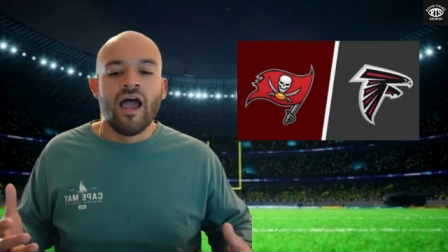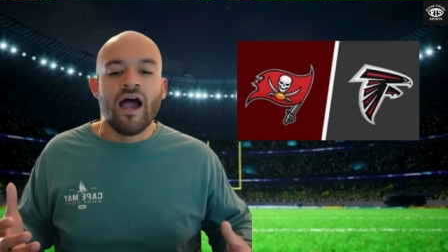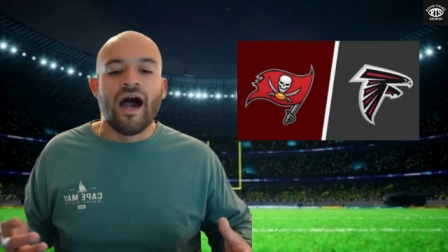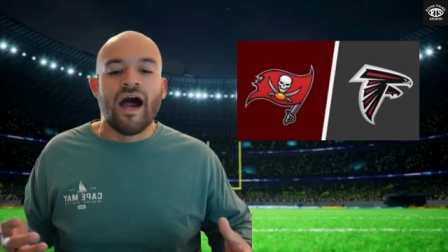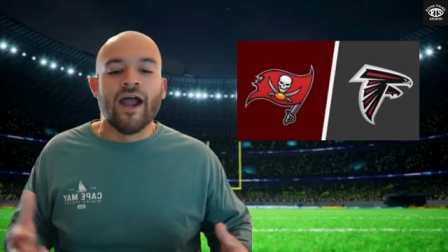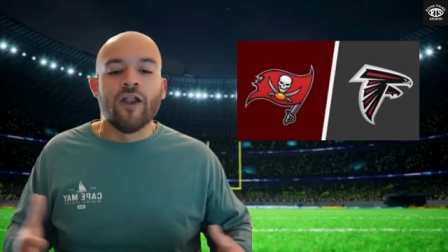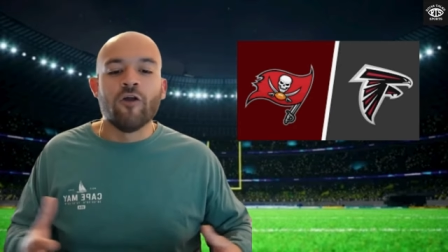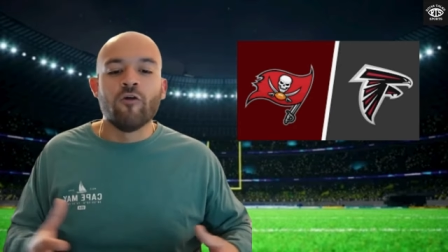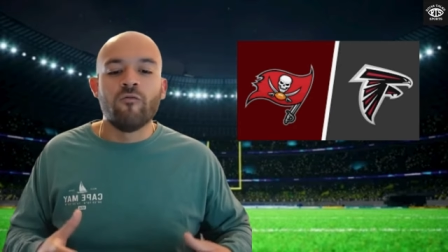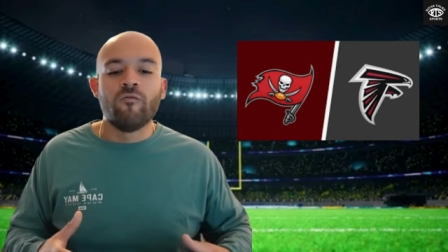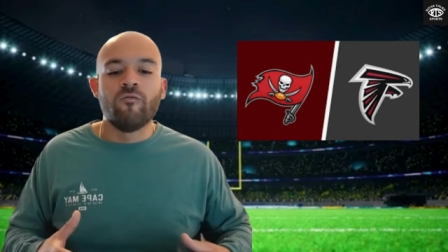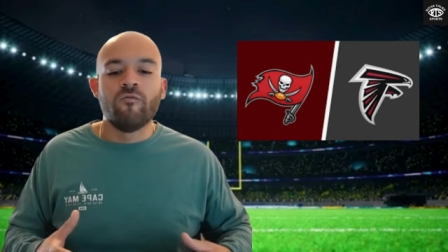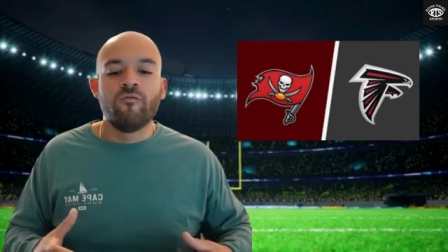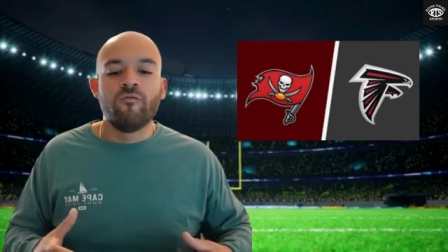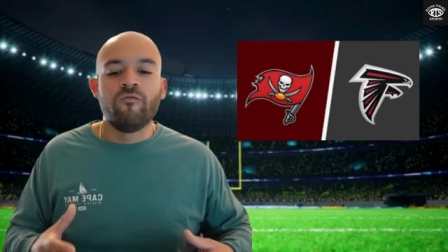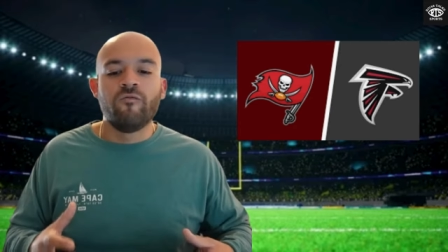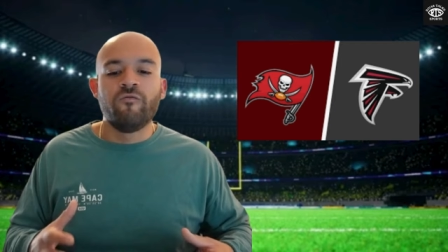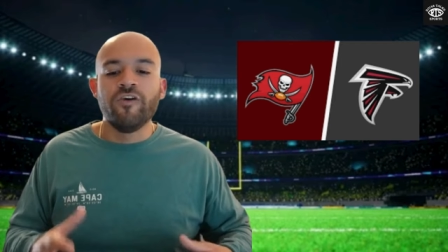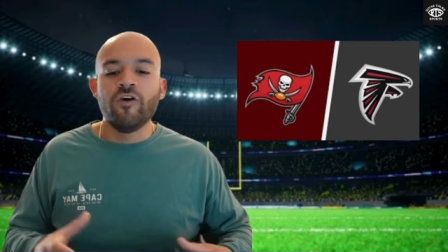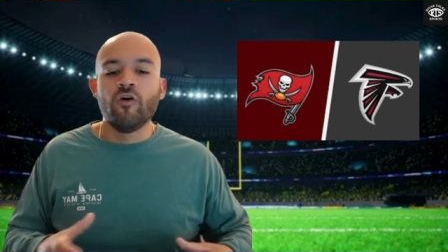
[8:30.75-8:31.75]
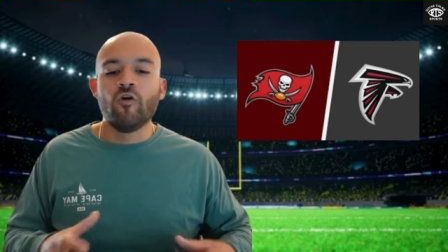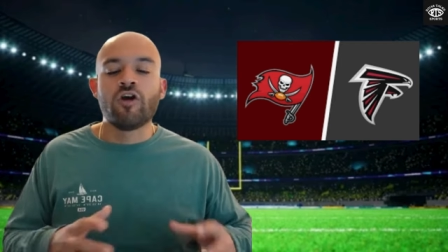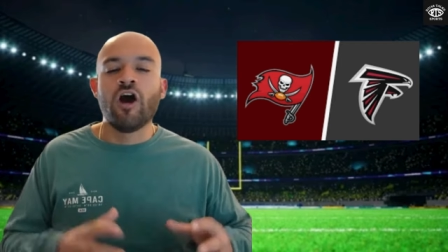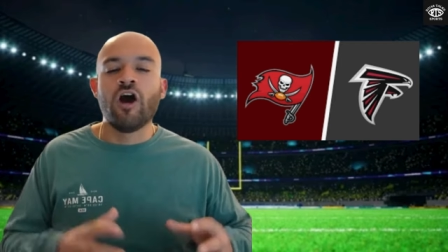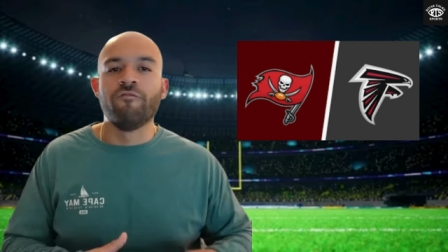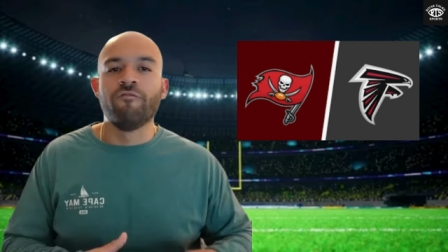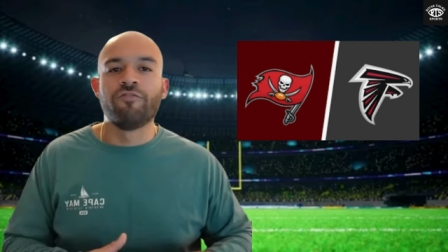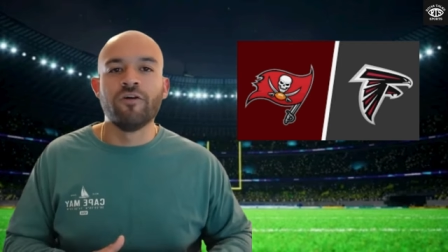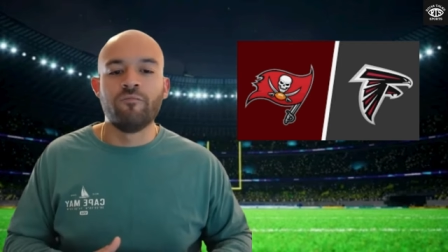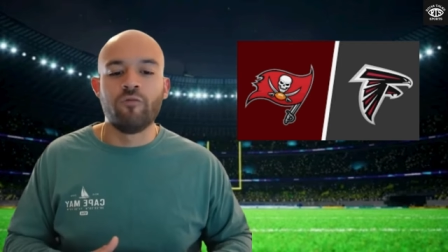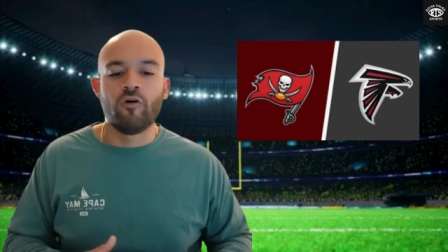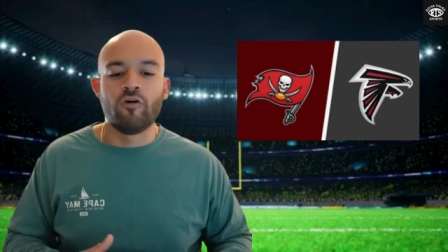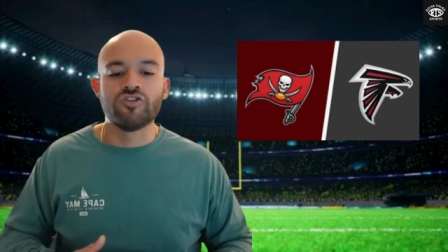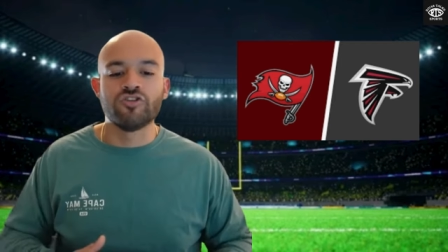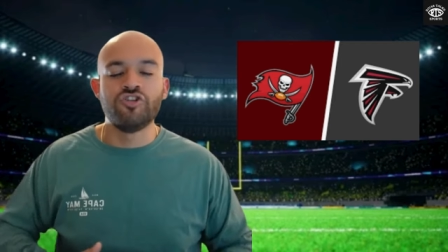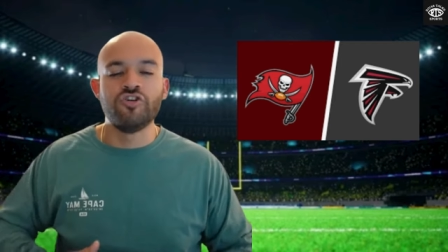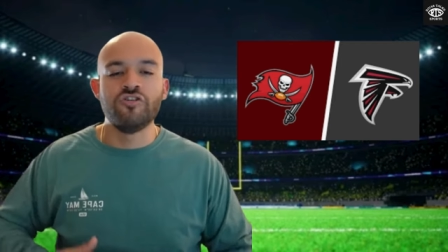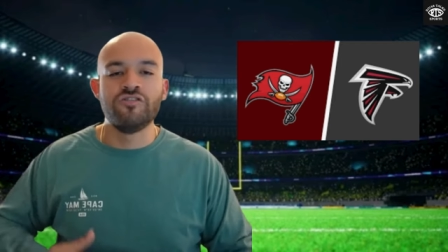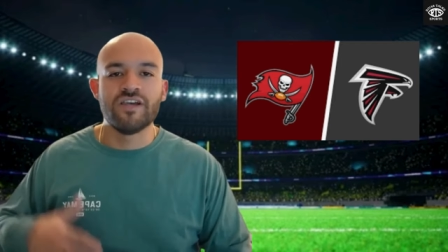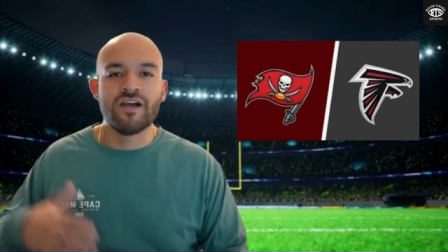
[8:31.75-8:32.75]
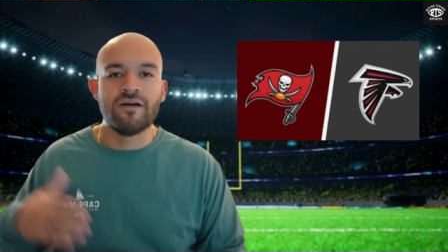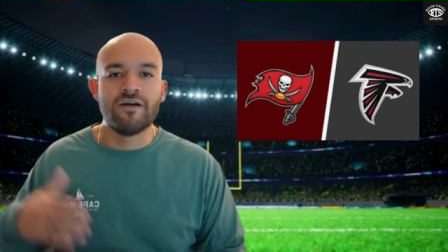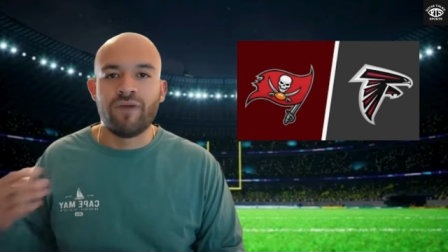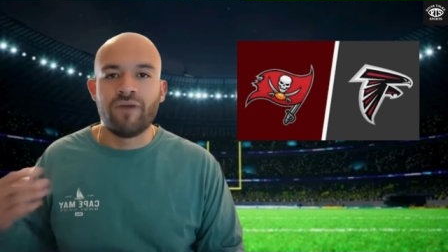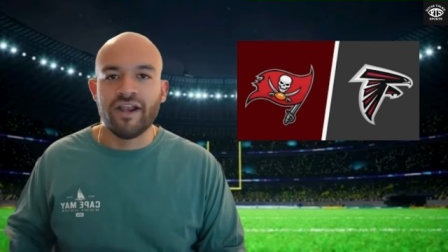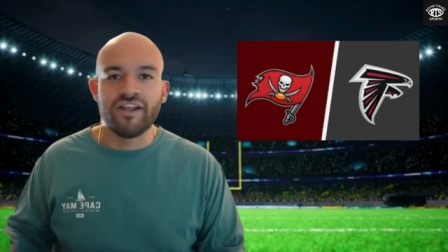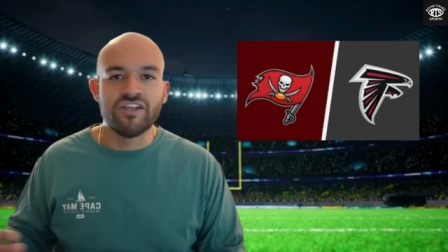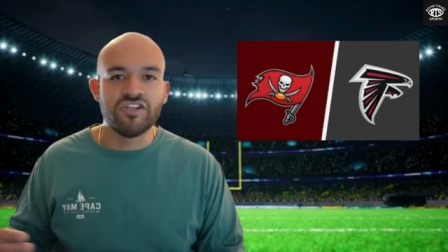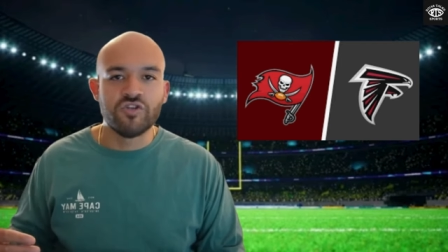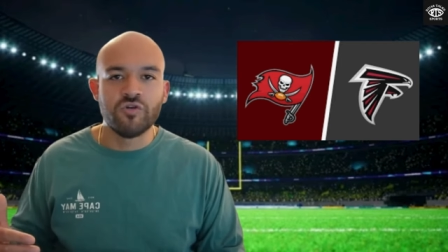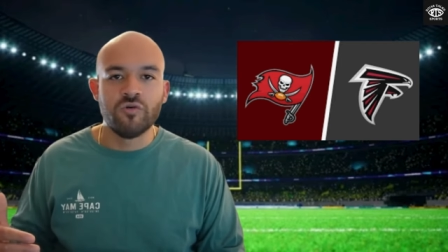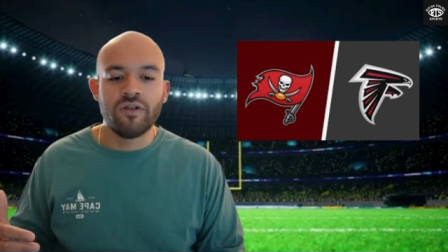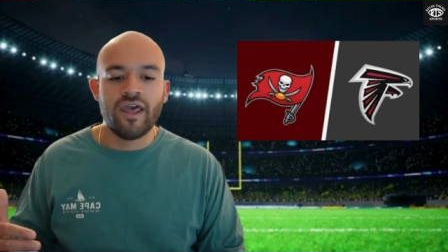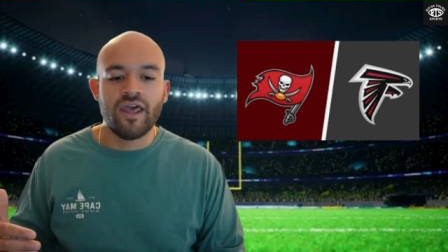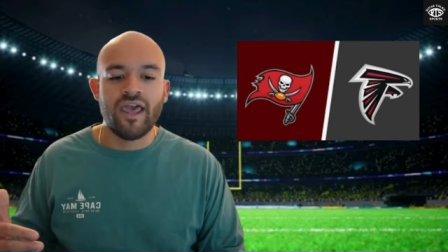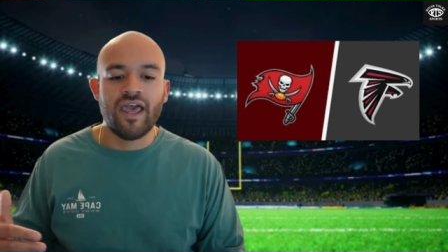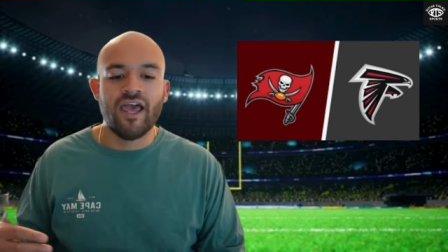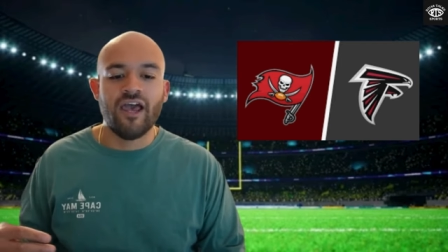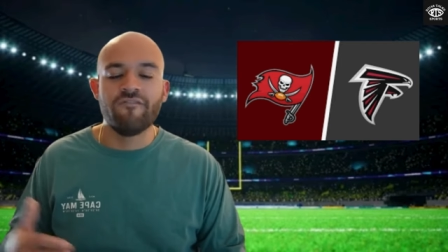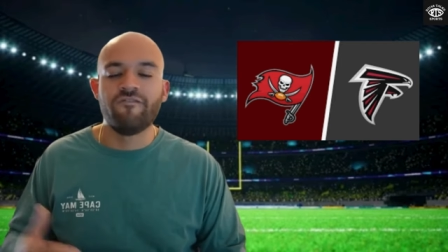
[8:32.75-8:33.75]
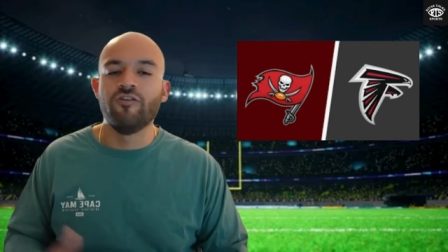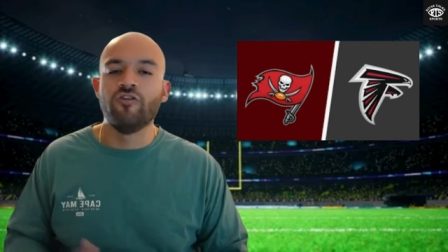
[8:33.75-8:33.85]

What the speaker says: I don't feel comfortable choosing a -2.5,